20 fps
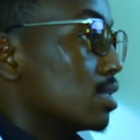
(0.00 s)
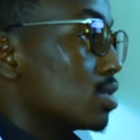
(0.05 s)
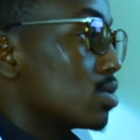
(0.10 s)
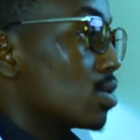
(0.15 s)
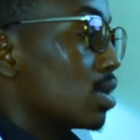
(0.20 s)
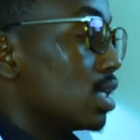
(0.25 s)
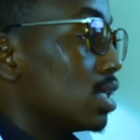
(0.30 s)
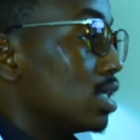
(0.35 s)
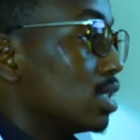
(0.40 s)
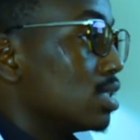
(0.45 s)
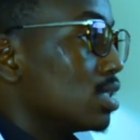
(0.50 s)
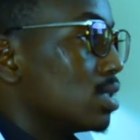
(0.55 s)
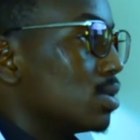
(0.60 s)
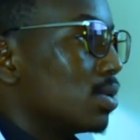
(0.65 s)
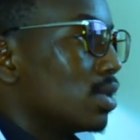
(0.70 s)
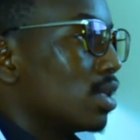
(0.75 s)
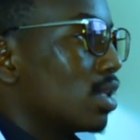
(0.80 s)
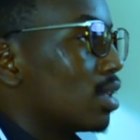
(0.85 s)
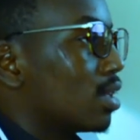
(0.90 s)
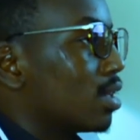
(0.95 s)
in Solidity
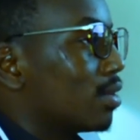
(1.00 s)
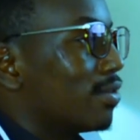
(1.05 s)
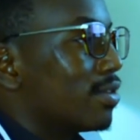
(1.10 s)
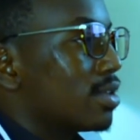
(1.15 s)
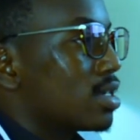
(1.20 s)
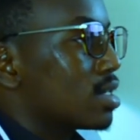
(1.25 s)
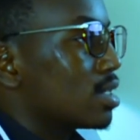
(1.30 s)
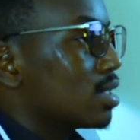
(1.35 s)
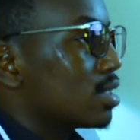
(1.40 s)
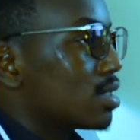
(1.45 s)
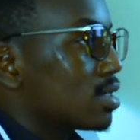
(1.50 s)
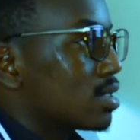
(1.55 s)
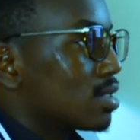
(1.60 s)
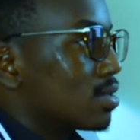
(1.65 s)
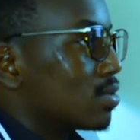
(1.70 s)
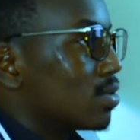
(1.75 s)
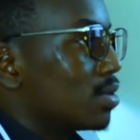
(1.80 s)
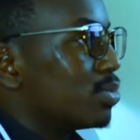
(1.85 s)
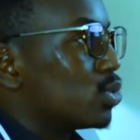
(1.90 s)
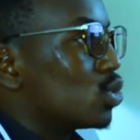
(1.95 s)
with
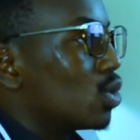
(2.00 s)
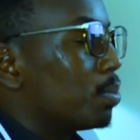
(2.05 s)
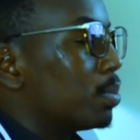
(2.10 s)
various Web2